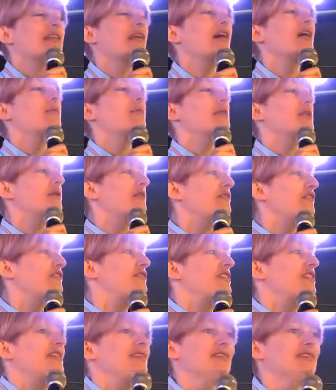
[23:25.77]
When you were
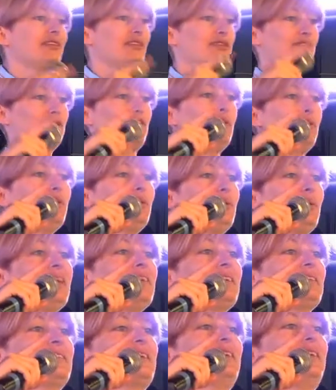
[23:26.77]
15? 2
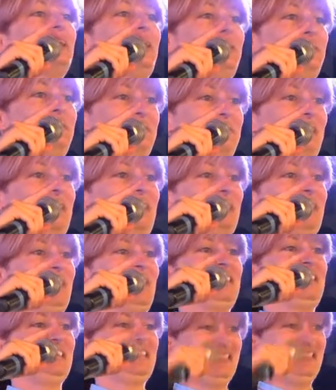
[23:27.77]
weeks ago,
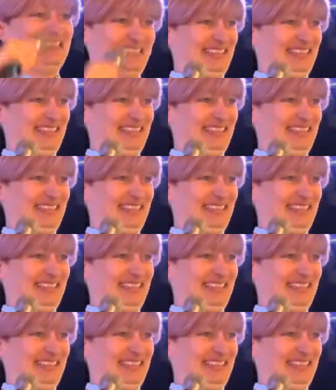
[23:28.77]
motherfuckers.